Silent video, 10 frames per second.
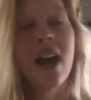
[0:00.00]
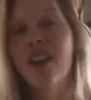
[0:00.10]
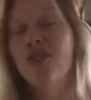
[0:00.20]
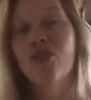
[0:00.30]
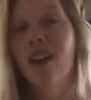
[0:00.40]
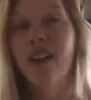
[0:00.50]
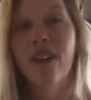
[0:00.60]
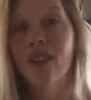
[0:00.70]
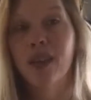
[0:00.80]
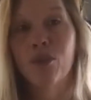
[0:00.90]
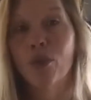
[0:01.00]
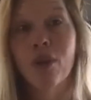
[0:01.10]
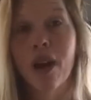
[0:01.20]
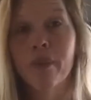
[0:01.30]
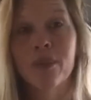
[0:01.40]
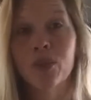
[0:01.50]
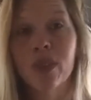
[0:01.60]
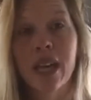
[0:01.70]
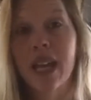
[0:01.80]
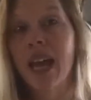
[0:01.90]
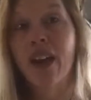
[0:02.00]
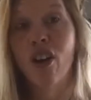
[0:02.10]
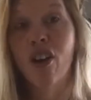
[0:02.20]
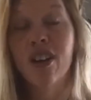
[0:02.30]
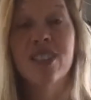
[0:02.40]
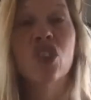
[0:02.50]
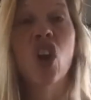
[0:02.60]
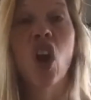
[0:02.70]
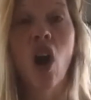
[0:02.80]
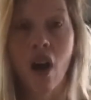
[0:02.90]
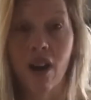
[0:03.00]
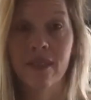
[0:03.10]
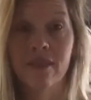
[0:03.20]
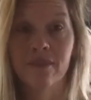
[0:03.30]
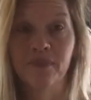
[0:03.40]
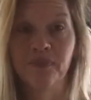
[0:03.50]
I do not have any more problems with that at all. It's gone.